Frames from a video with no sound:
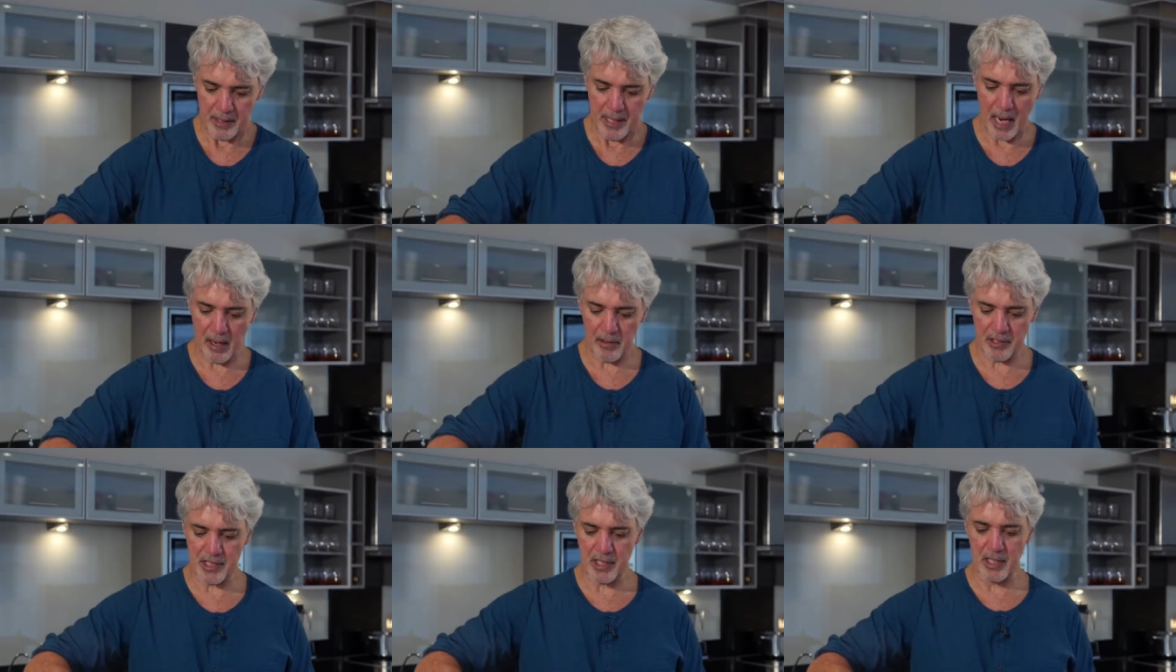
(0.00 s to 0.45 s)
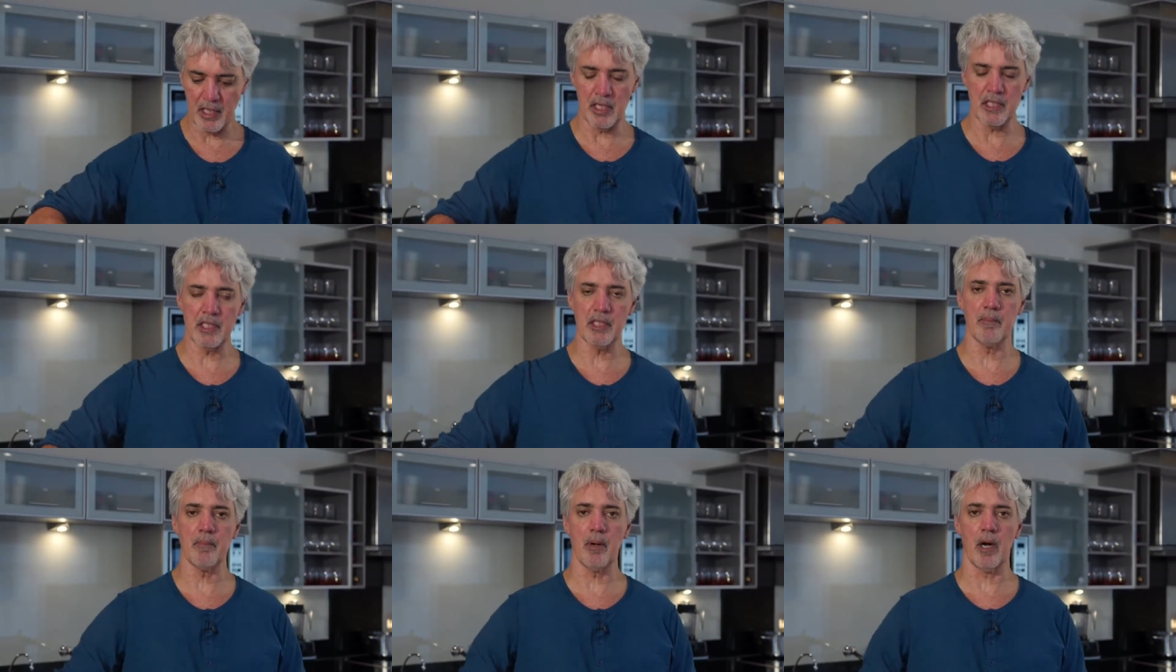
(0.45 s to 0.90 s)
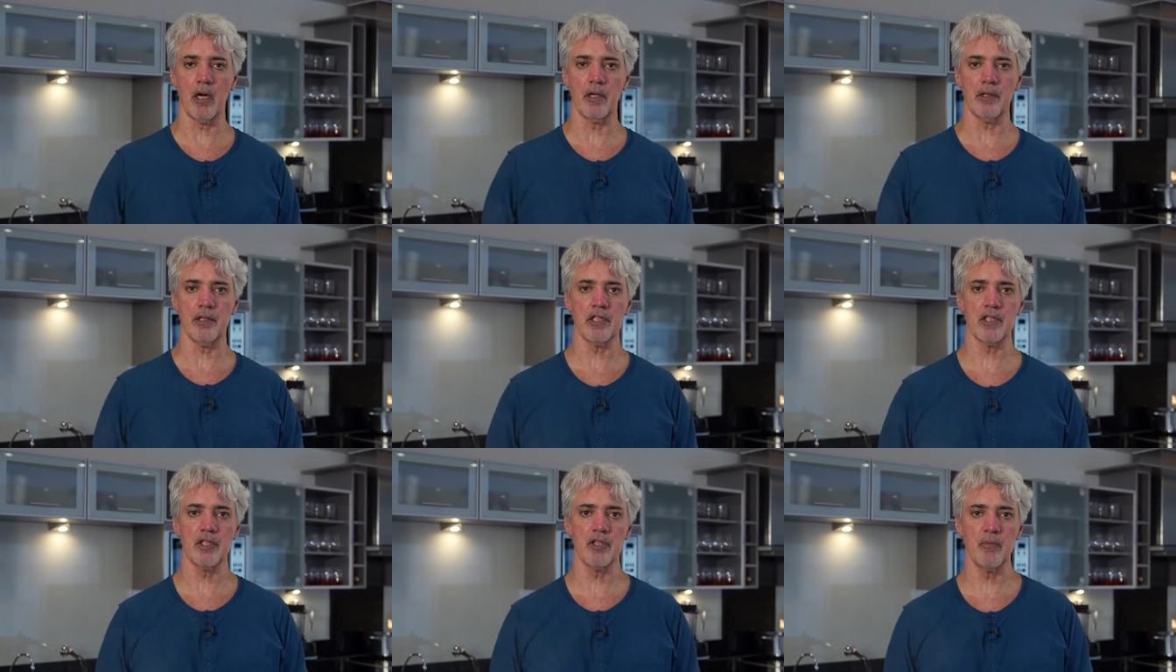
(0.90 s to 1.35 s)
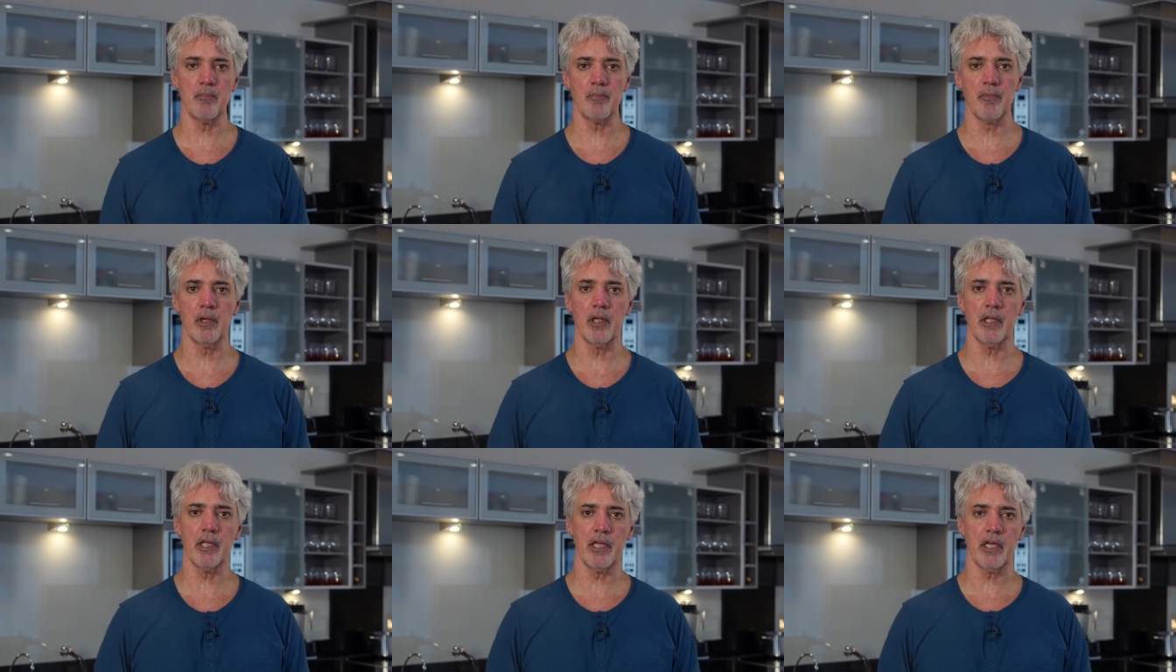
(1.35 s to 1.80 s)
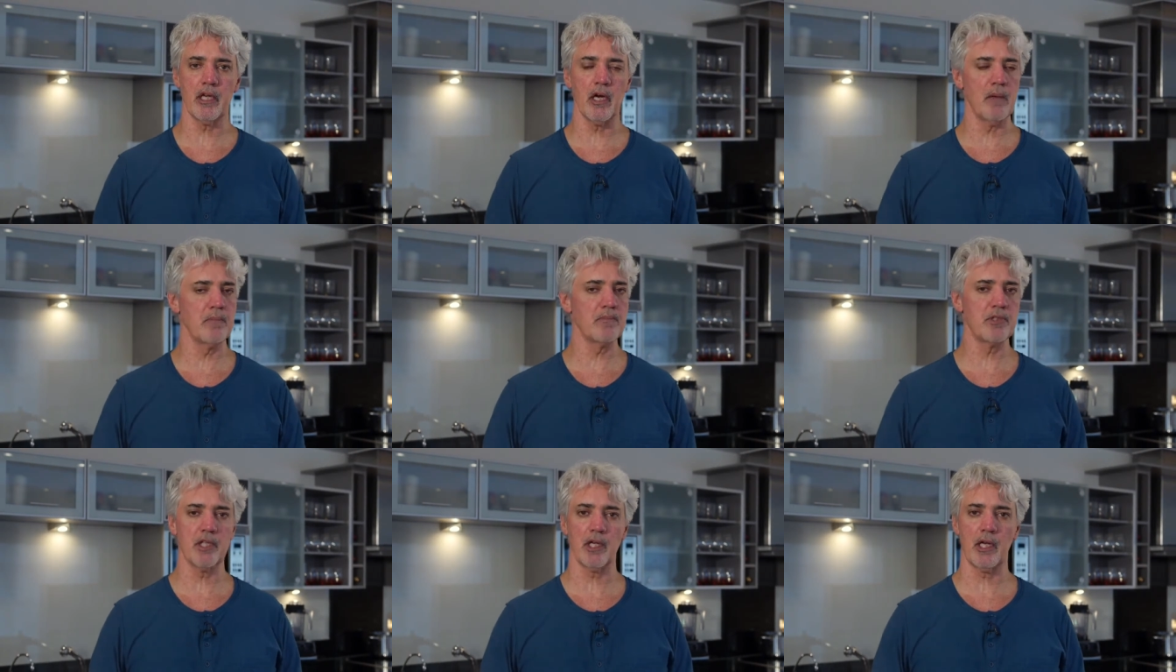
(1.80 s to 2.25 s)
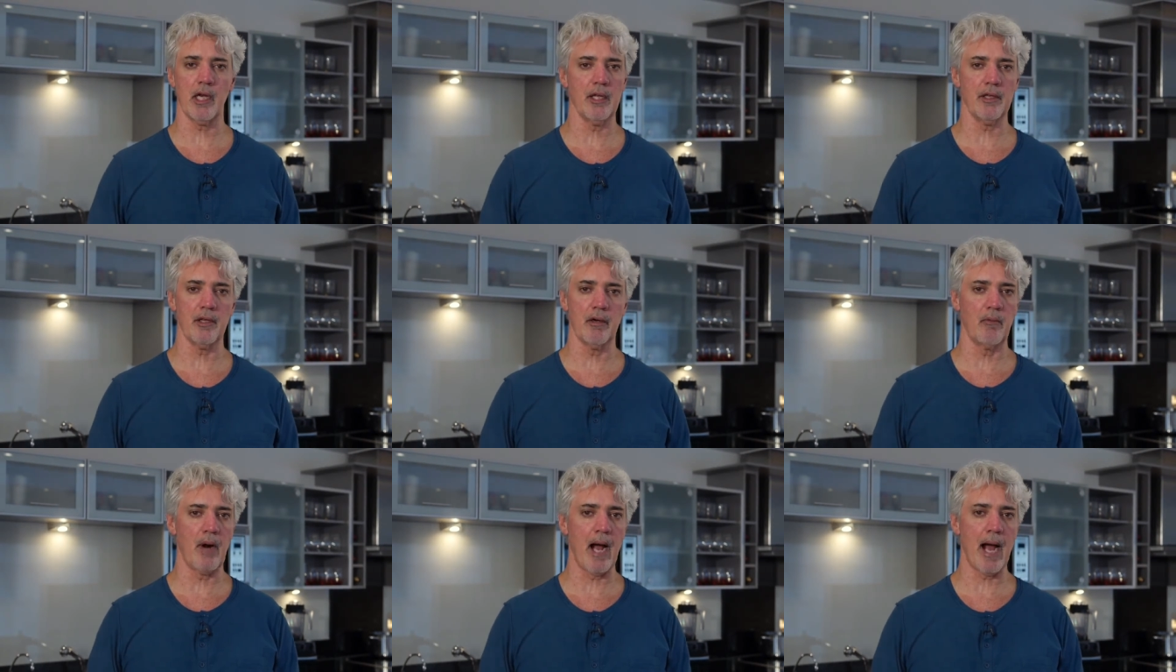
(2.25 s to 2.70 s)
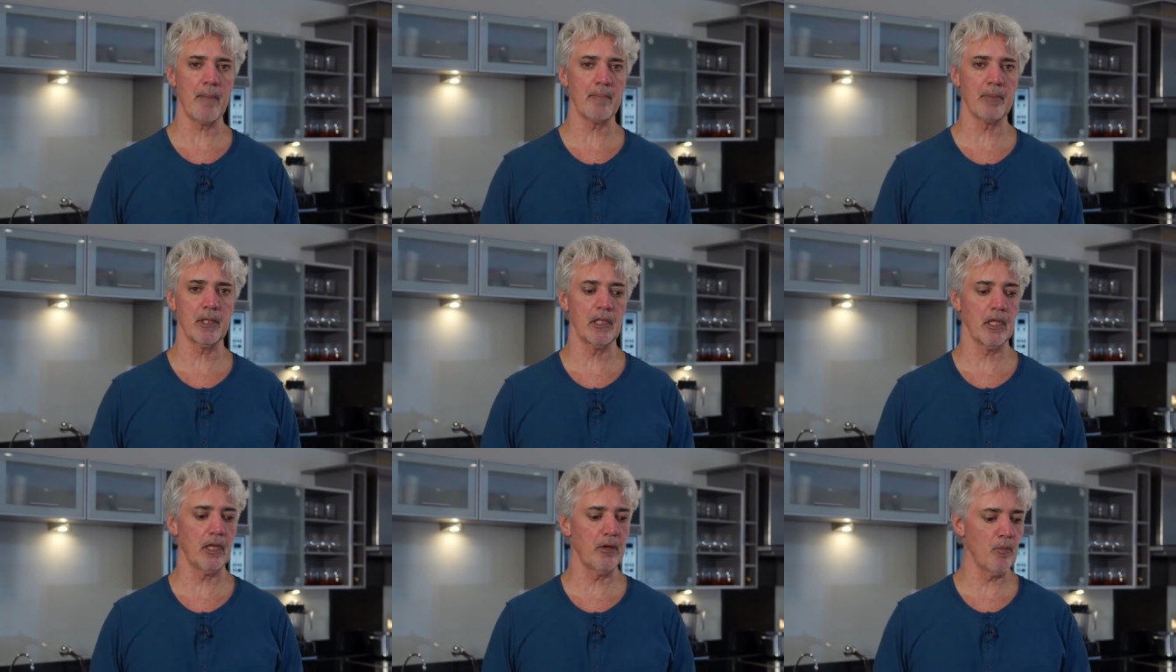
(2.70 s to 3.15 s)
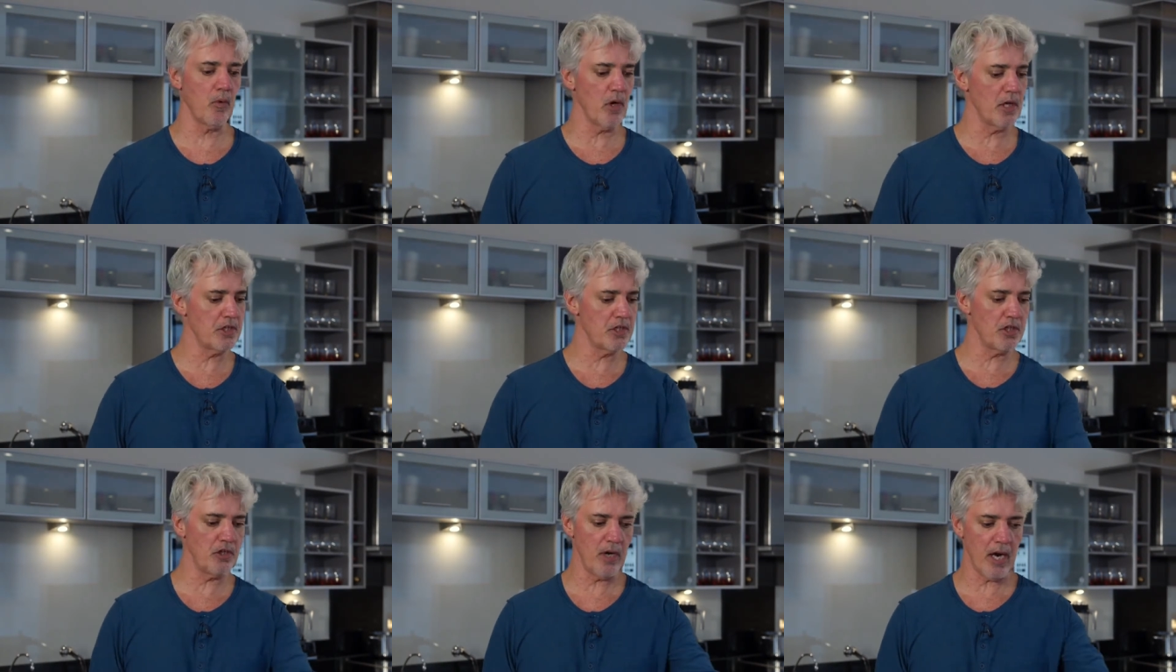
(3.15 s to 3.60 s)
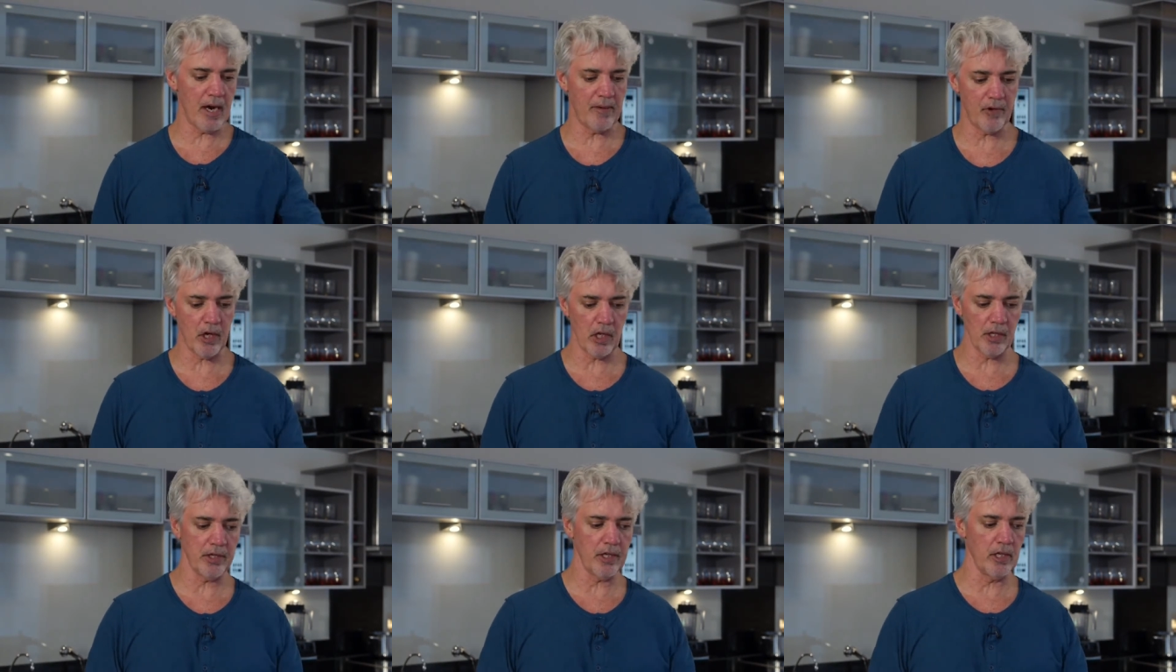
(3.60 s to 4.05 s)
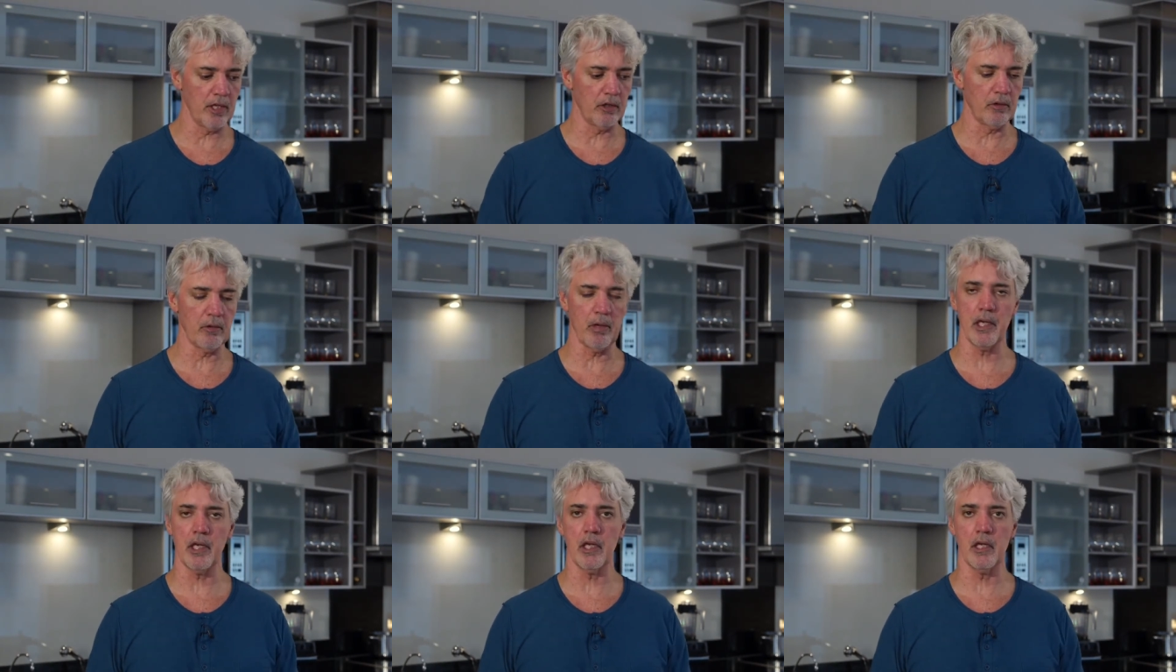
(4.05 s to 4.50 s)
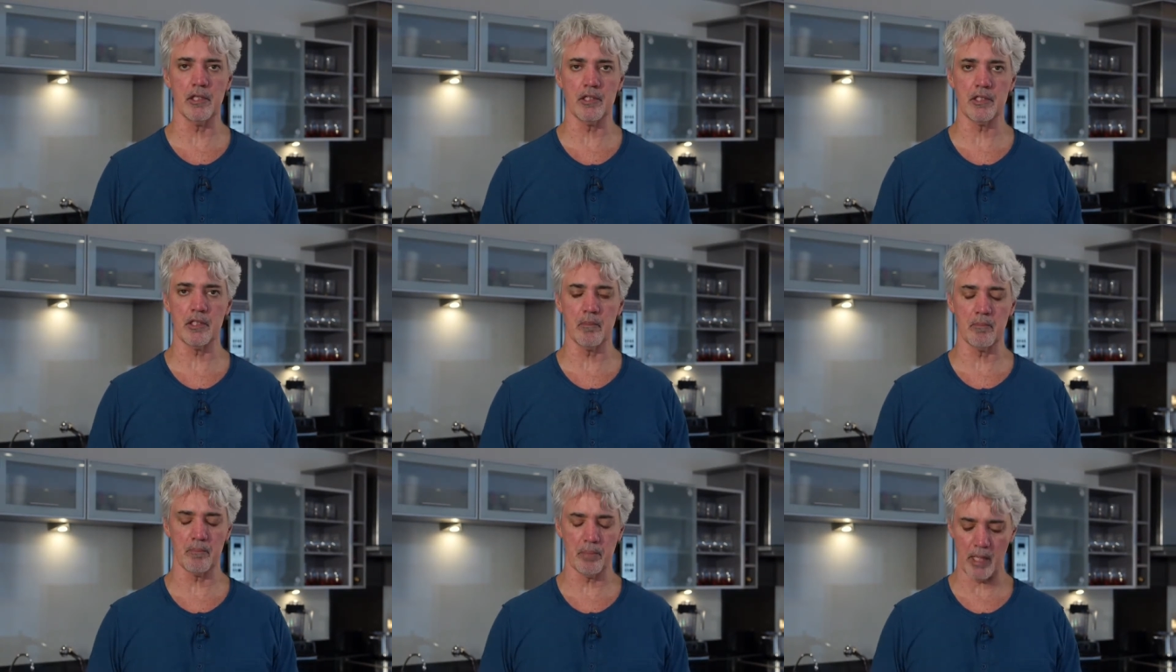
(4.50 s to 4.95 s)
Now is the easy part. The soup really comes together rapidly once you have all the ingredients in